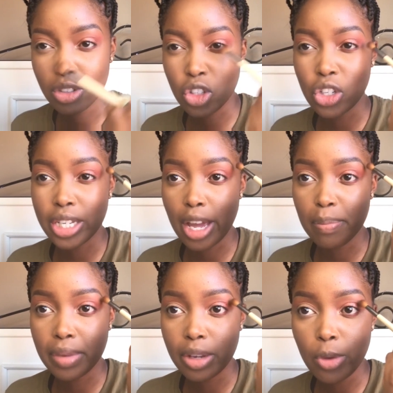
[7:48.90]
do you get
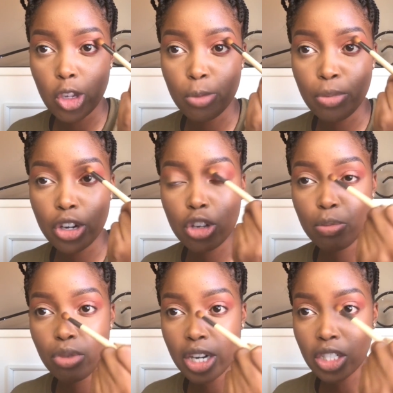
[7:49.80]
me? Where you're putting your
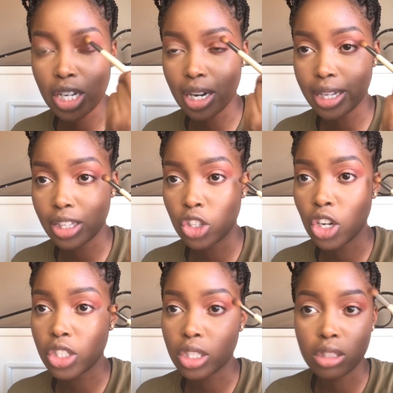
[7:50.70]
brush down like that. You're
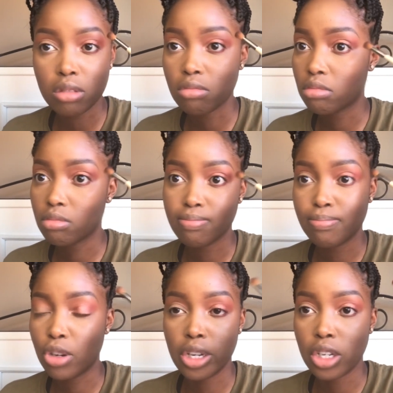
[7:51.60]
not just
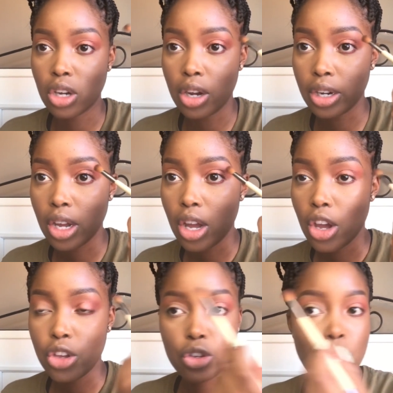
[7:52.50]
putting it on.
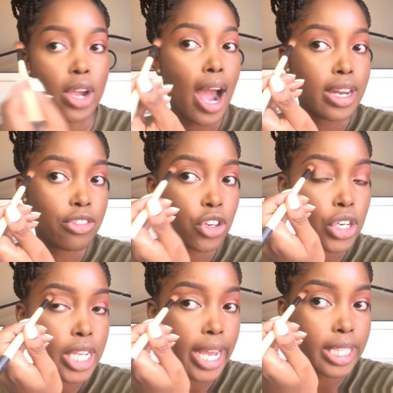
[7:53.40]
You're kind of
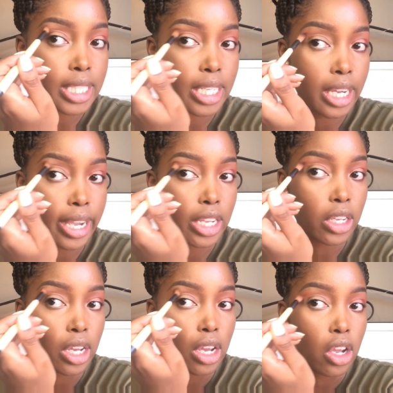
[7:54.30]
creating a
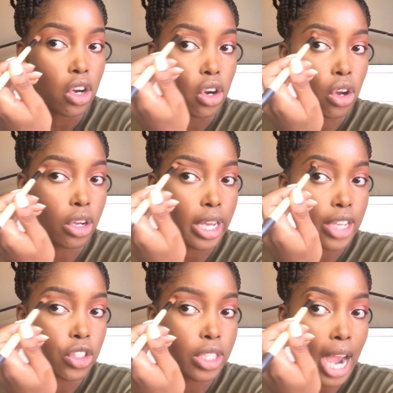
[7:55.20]
look and
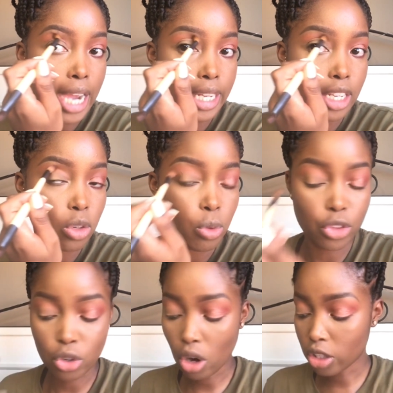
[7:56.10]
you're guiding it with
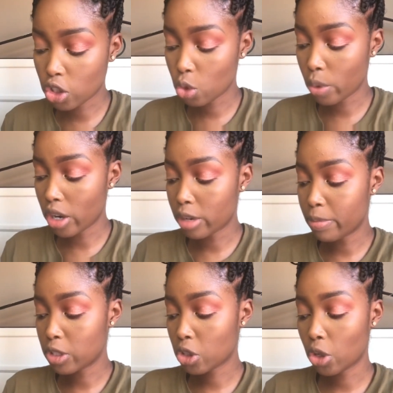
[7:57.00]
regards to where it
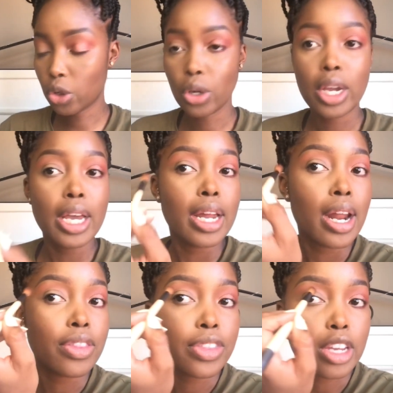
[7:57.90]
must go. Now
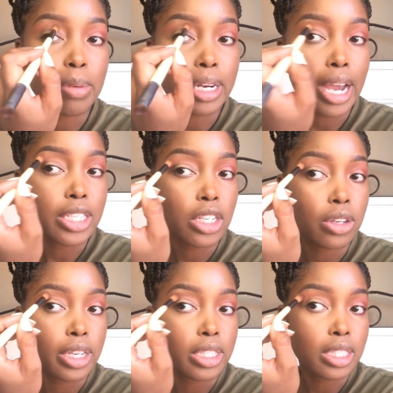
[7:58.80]
the thing about eyeshadow
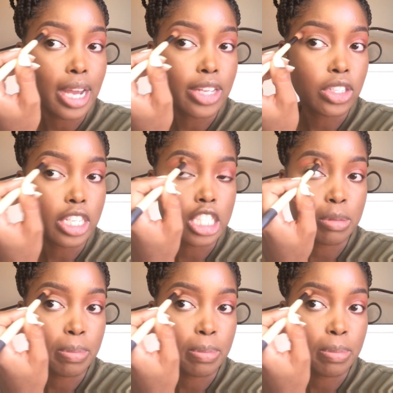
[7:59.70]
is, guys, you need to be